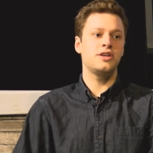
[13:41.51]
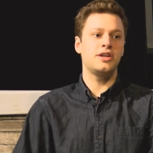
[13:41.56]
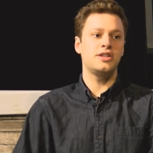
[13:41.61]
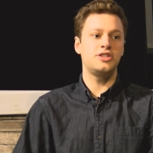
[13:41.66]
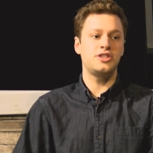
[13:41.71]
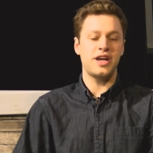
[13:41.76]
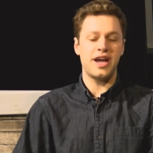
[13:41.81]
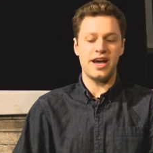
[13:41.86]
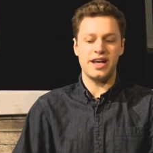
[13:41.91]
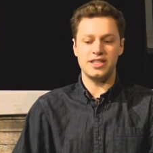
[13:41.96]
a
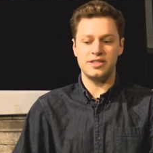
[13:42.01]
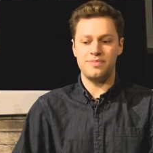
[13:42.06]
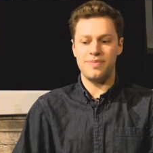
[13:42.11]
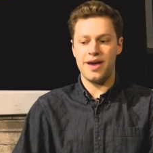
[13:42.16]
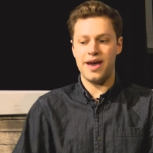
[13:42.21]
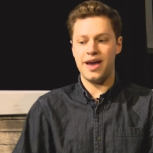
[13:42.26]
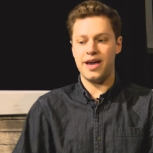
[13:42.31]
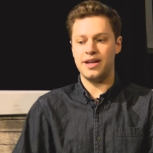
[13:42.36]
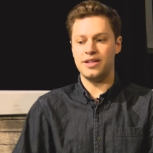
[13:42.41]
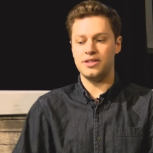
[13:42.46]
jazz
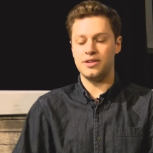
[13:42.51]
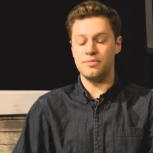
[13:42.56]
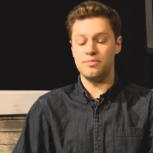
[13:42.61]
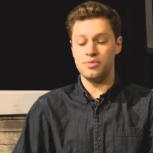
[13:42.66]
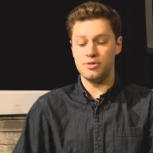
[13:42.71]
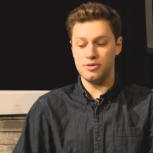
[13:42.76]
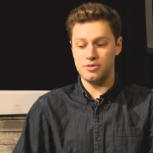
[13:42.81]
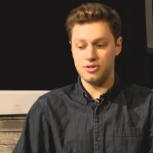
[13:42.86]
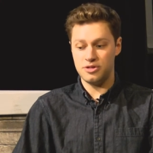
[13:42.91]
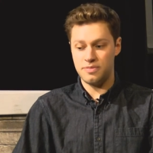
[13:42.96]
band, a
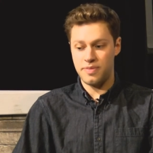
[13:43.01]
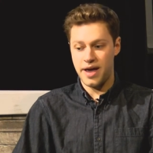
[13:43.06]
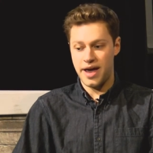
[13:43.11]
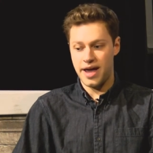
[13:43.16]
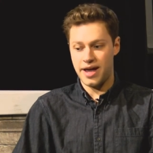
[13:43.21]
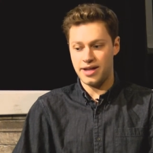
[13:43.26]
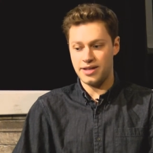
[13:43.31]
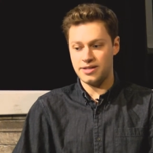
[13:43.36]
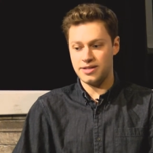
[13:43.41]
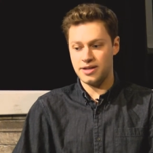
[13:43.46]
blues
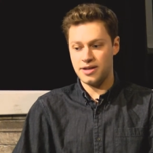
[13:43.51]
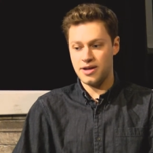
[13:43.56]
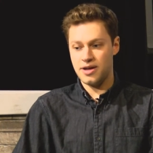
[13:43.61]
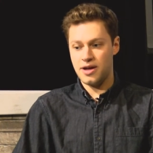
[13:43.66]
band,